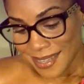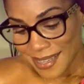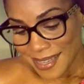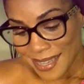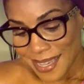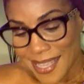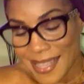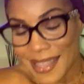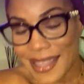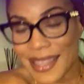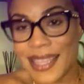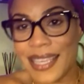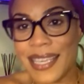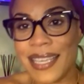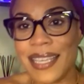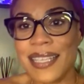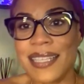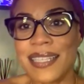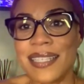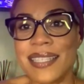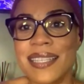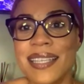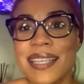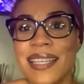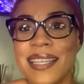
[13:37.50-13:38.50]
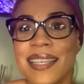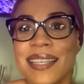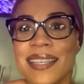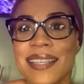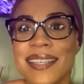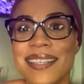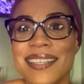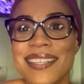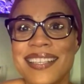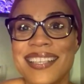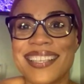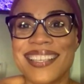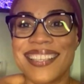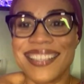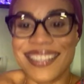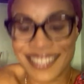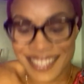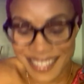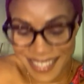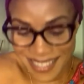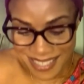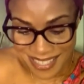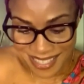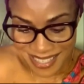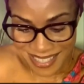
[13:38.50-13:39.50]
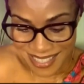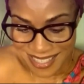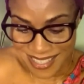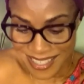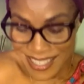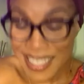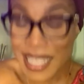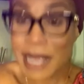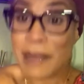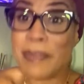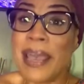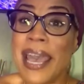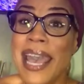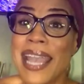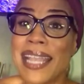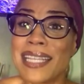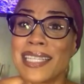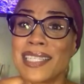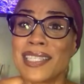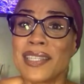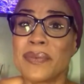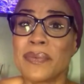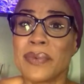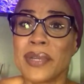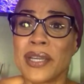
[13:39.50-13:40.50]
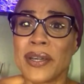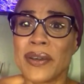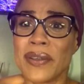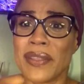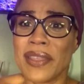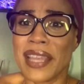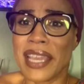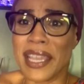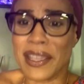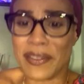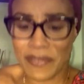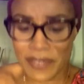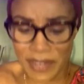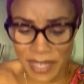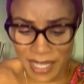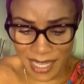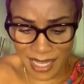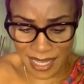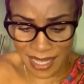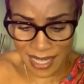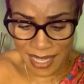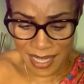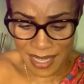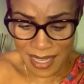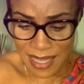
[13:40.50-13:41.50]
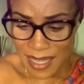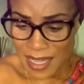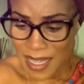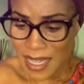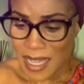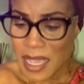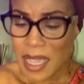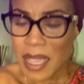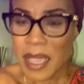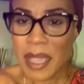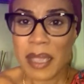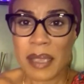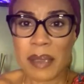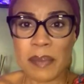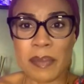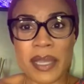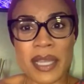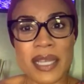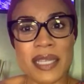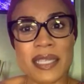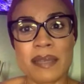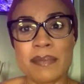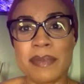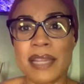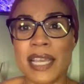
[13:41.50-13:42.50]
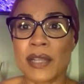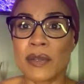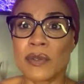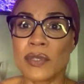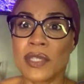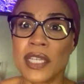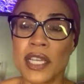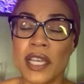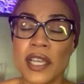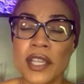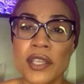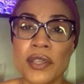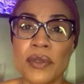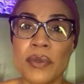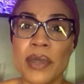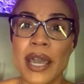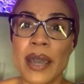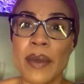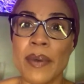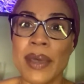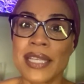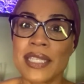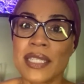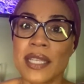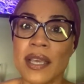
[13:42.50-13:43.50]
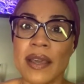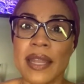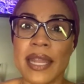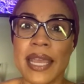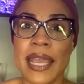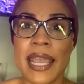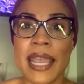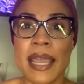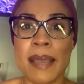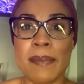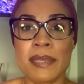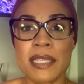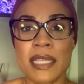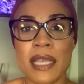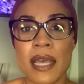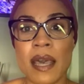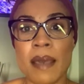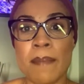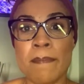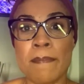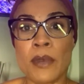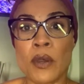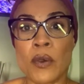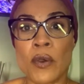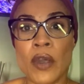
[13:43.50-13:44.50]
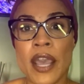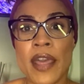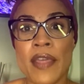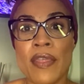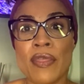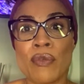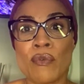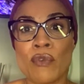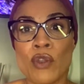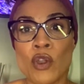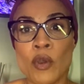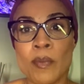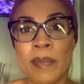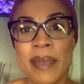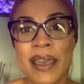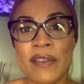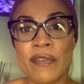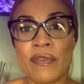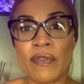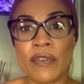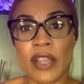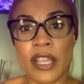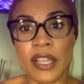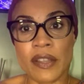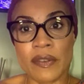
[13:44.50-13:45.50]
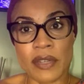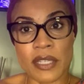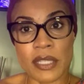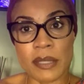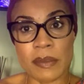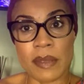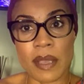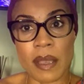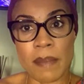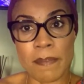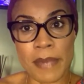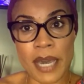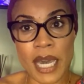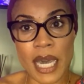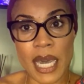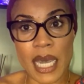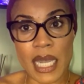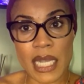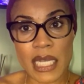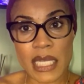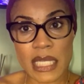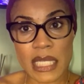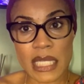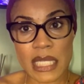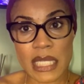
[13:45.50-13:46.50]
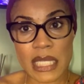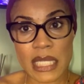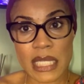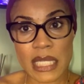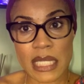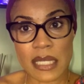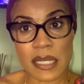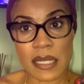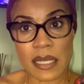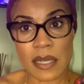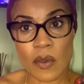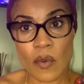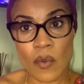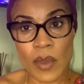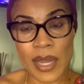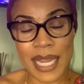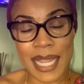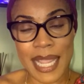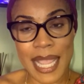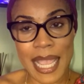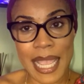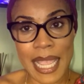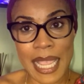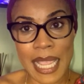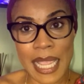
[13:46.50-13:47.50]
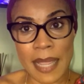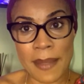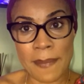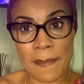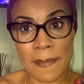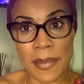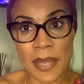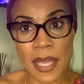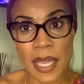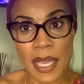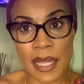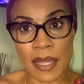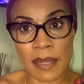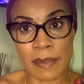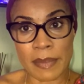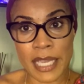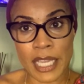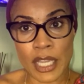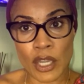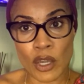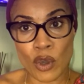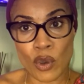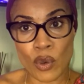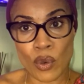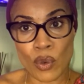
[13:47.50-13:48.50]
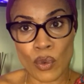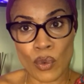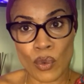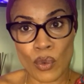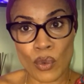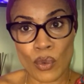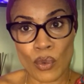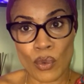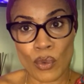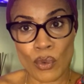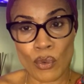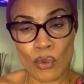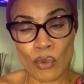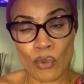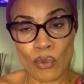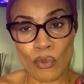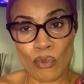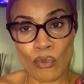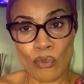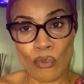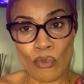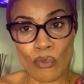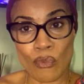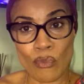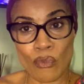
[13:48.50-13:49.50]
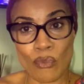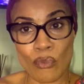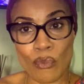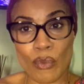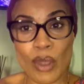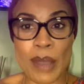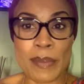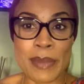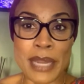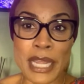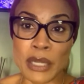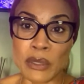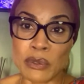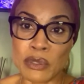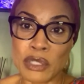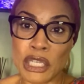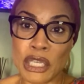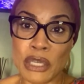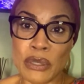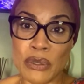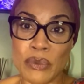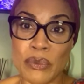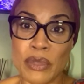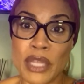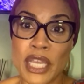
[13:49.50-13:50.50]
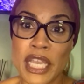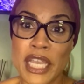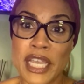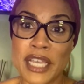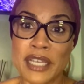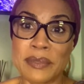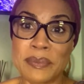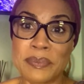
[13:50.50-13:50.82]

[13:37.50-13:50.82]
And this is, they package it well, thankfully. Because I'm not going to tell you how I saw that Amazon boy throw my fragrance box when it came in the mail. I'm not going to tell you that.